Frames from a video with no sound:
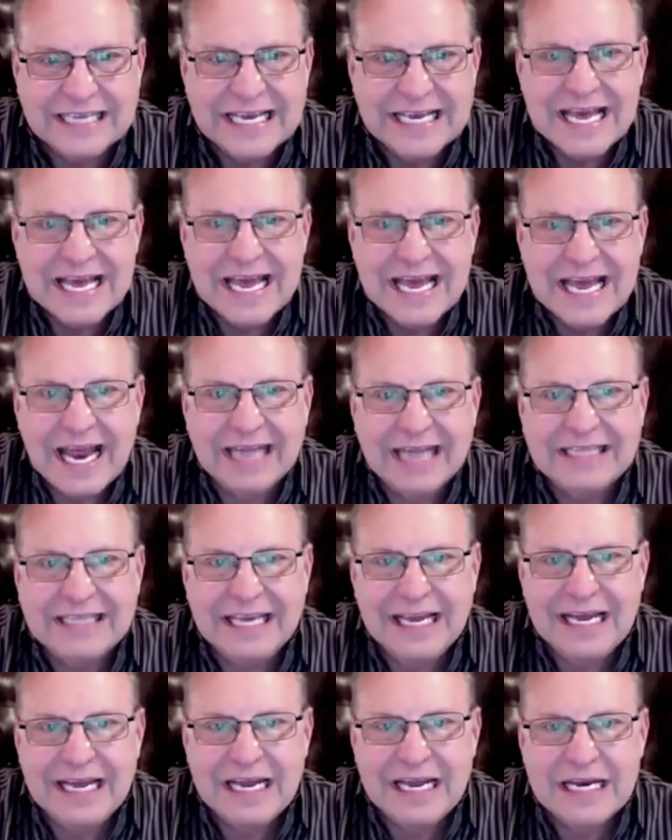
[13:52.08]
And
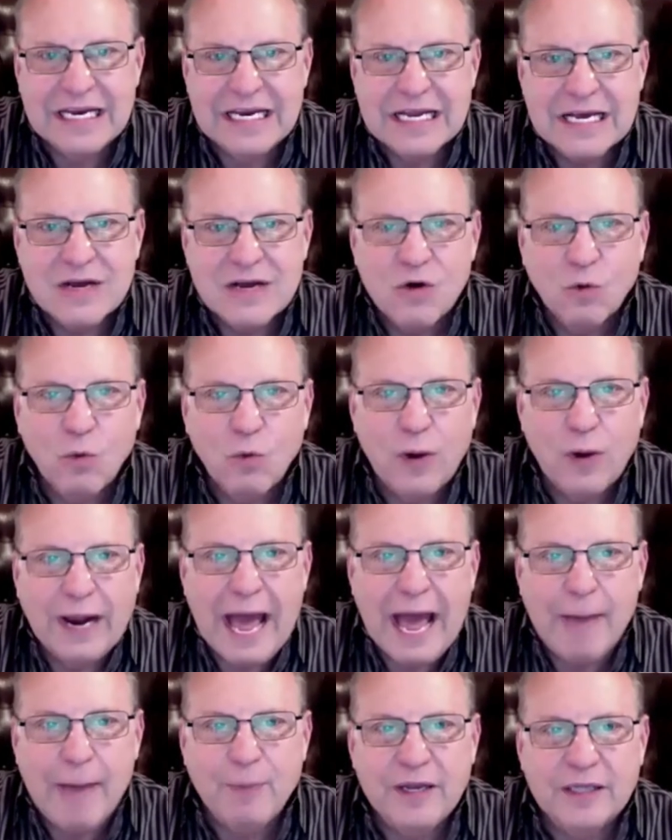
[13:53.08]
then what
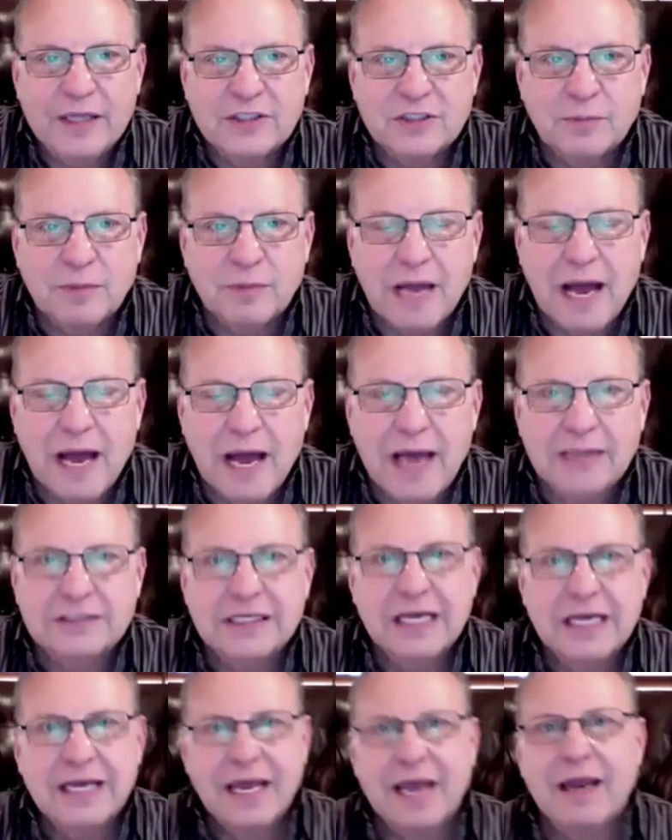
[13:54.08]
happened is some guys,
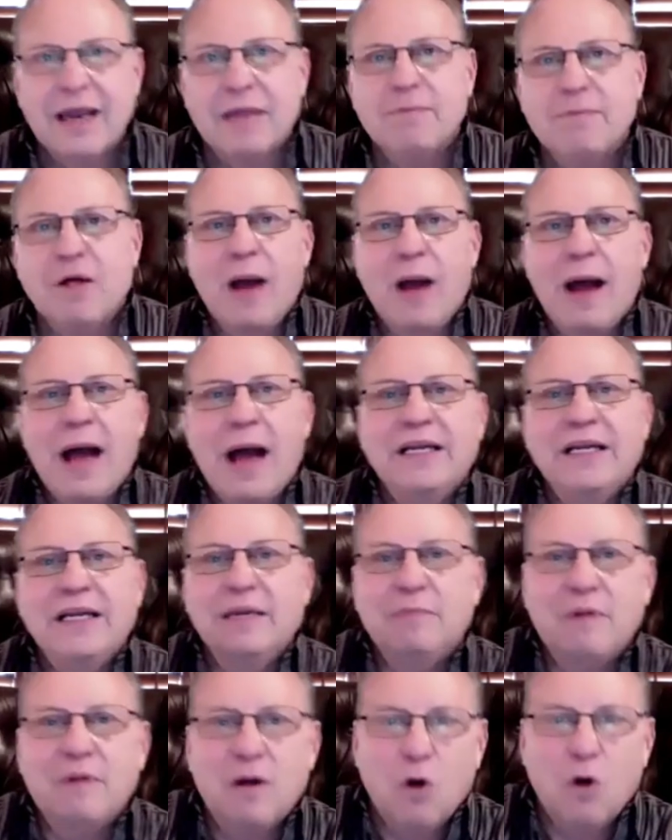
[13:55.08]
and by the way, I
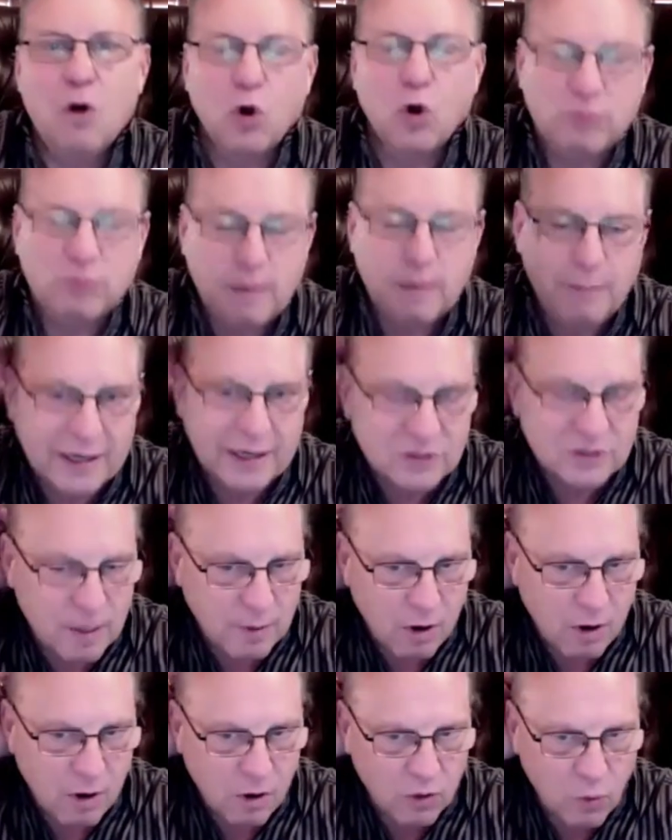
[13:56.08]
did ultimately buy some
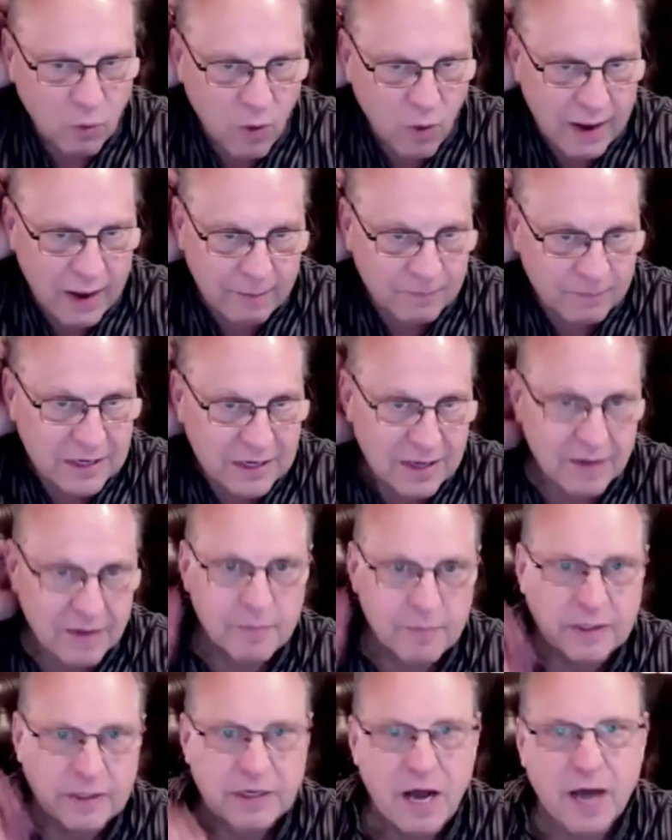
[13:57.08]
along the way, but
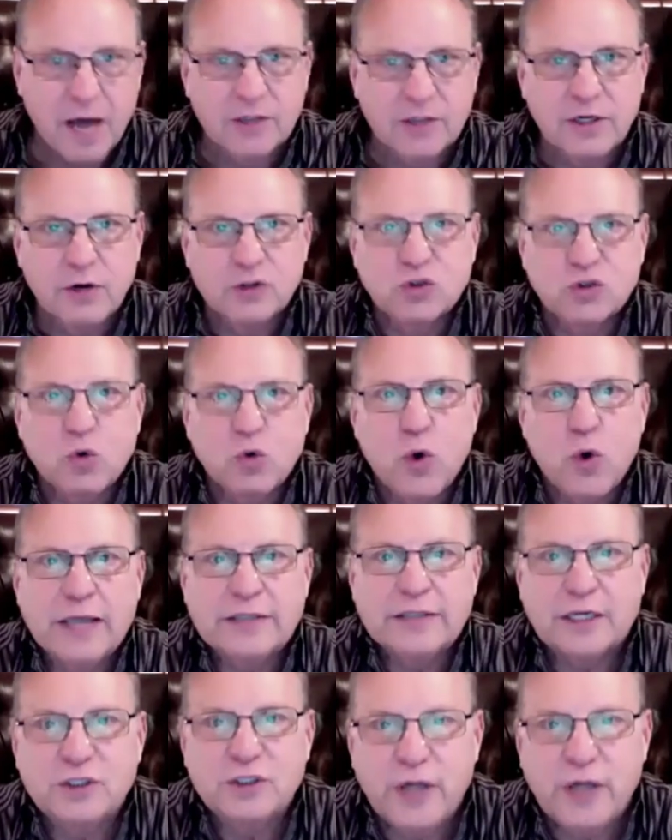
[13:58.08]
not near as quick as I
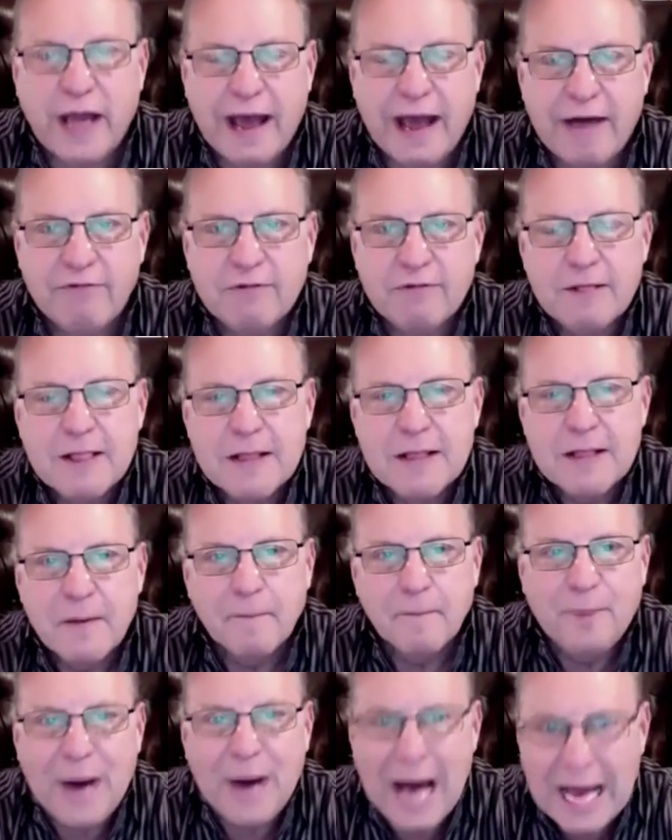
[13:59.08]
should have.
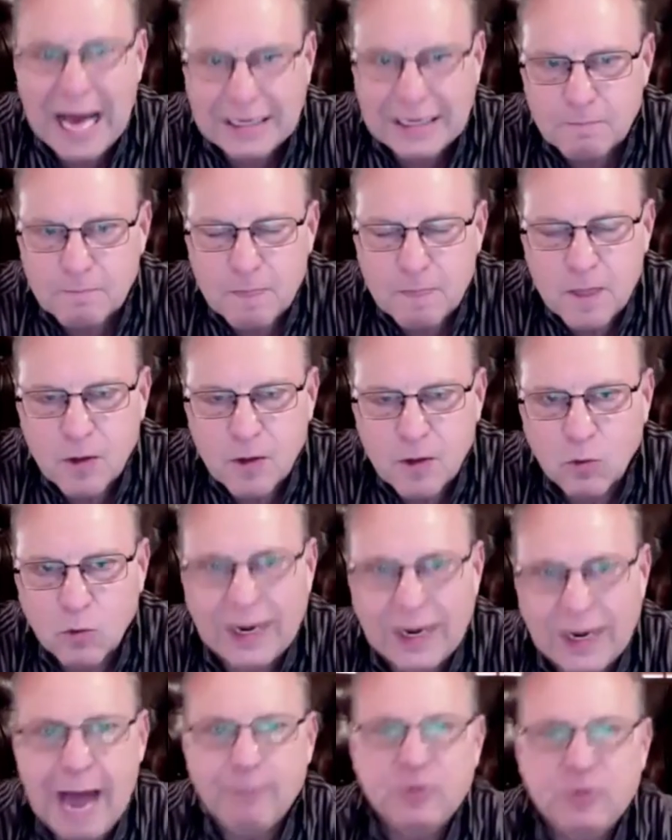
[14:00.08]
But what
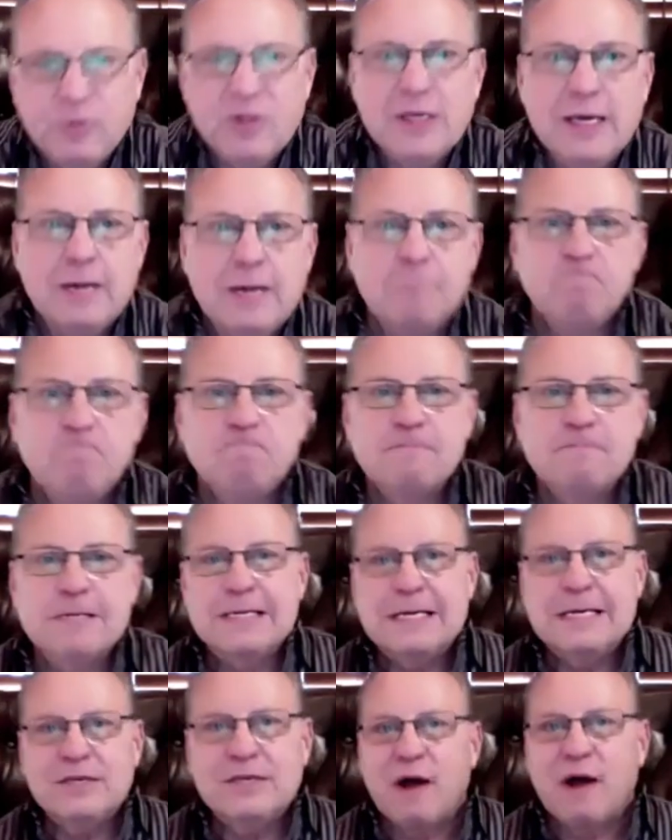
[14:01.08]
happened then,
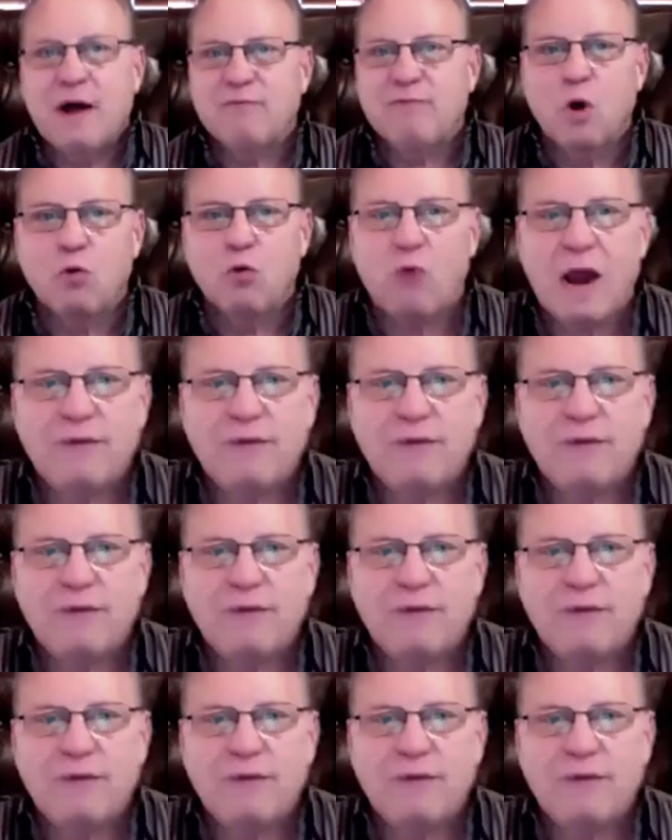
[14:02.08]
you know, I've known Wright for